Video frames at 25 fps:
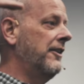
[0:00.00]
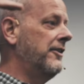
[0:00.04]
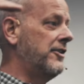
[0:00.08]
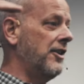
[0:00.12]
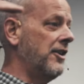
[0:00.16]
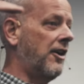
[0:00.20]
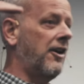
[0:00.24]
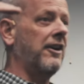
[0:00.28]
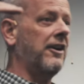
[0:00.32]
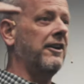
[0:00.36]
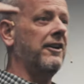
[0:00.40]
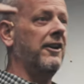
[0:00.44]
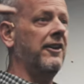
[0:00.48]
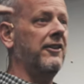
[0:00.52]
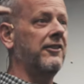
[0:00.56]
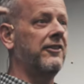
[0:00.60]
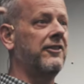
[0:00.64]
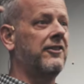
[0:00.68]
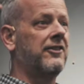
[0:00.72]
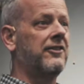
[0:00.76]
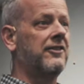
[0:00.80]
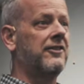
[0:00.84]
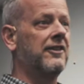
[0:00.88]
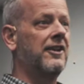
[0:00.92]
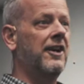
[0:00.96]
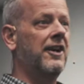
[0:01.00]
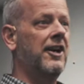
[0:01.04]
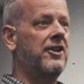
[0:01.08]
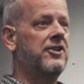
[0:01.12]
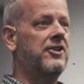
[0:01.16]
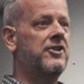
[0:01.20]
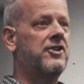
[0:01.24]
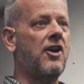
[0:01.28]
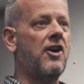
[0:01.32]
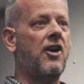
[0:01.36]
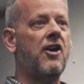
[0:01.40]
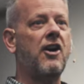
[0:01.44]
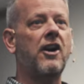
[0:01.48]
Darkness, a
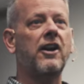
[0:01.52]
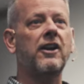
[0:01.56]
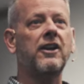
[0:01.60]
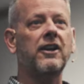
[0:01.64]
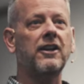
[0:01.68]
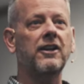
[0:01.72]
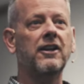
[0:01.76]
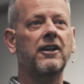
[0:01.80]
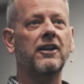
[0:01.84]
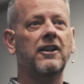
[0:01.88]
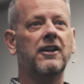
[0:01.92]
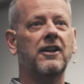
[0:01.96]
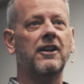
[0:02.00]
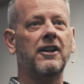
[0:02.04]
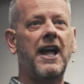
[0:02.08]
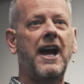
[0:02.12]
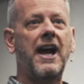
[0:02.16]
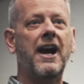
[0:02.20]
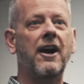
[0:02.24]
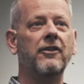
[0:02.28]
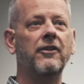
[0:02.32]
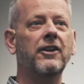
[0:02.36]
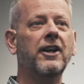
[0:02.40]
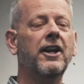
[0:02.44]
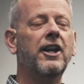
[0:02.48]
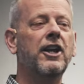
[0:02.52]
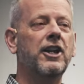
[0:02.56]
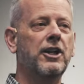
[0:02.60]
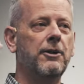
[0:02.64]
dark cloud.